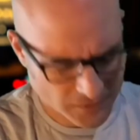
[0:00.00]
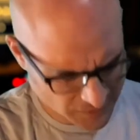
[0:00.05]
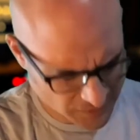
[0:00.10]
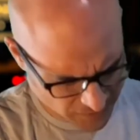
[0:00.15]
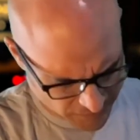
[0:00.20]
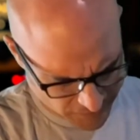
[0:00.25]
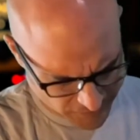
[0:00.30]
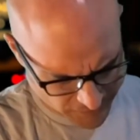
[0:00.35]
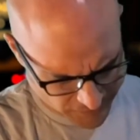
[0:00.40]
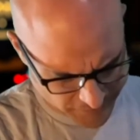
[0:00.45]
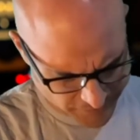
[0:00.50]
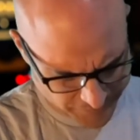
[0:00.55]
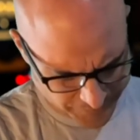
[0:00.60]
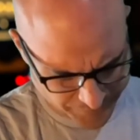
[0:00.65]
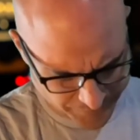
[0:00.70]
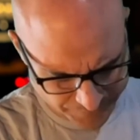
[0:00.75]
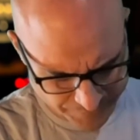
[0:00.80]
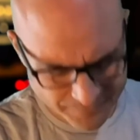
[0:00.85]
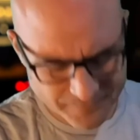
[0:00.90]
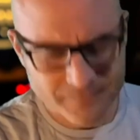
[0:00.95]

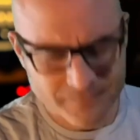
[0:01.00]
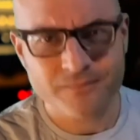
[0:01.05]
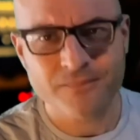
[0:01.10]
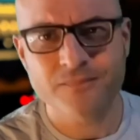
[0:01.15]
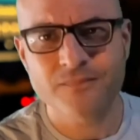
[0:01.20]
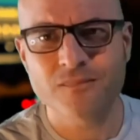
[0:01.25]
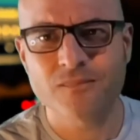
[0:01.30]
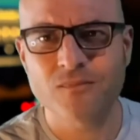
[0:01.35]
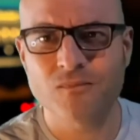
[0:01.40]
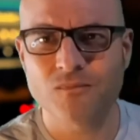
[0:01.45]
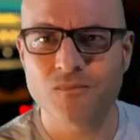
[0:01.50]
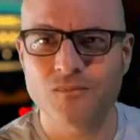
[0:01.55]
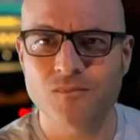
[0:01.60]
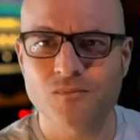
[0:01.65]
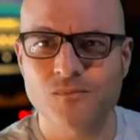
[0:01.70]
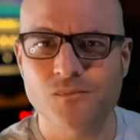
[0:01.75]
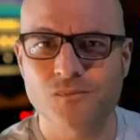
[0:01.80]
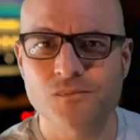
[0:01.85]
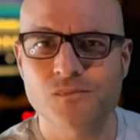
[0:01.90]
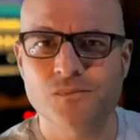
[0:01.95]

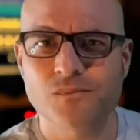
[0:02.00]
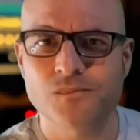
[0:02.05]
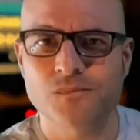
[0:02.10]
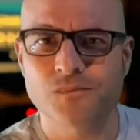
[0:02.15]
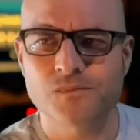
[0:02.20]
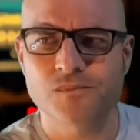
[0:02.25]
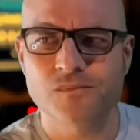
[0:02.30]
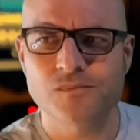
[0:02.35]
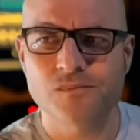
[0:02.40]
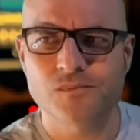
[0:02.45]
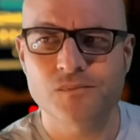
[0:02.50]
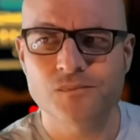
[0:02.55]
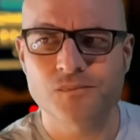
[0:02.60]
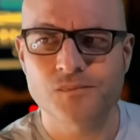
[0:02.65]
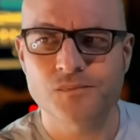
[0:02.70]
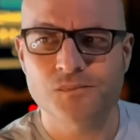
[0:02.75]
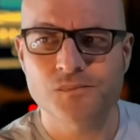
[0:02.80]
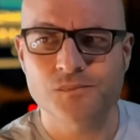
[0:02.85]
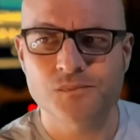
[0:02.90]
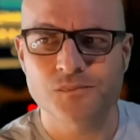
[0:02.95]

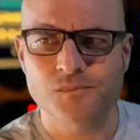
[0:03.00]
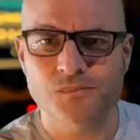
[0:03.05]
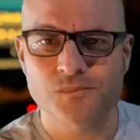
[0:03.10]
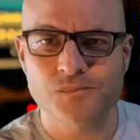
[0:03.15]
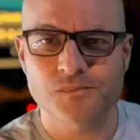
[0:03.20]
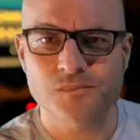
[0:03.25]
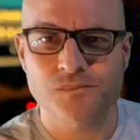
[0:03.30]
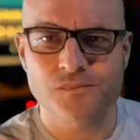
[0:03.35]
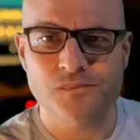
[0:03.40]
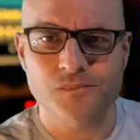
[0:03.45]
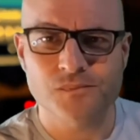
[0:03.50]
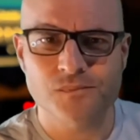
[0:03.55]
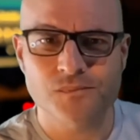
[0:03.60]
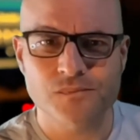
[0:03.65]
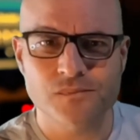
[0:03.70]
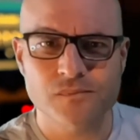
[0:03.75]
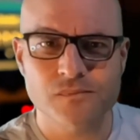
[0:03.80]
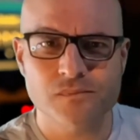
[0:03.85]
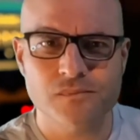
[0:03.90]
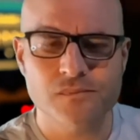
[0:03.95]

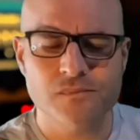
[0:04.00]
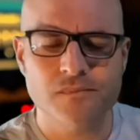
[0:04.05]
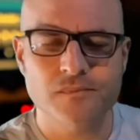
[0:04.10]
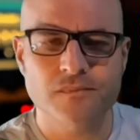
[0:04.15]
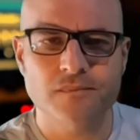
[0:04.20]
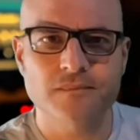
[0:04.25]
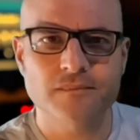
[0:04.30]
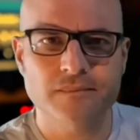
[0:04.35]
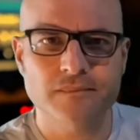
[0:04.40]
The person shown says nothing.